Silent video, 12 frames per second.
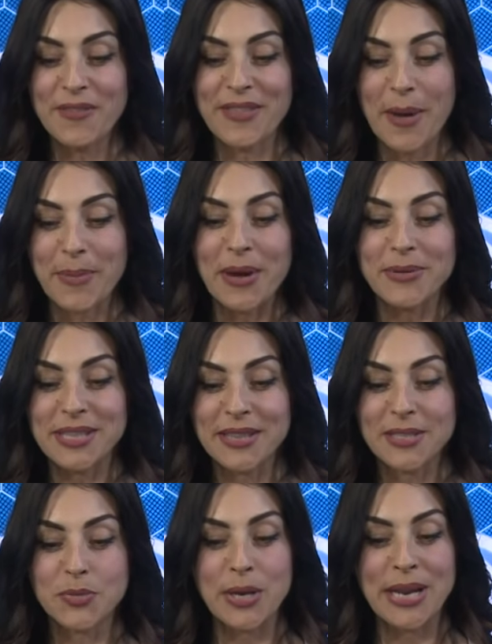of that, but I was in
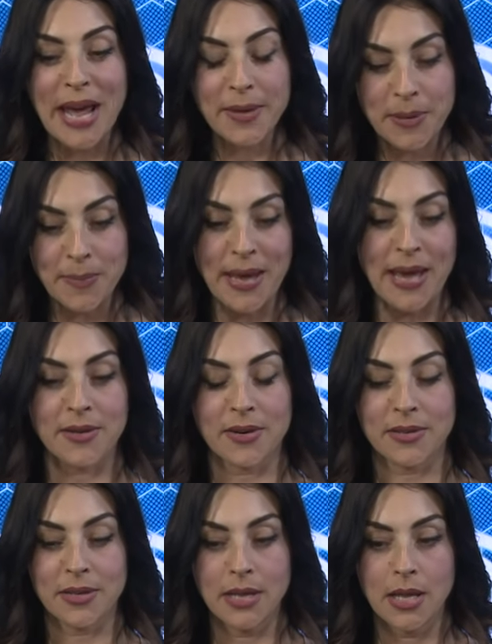this reenactment pattern.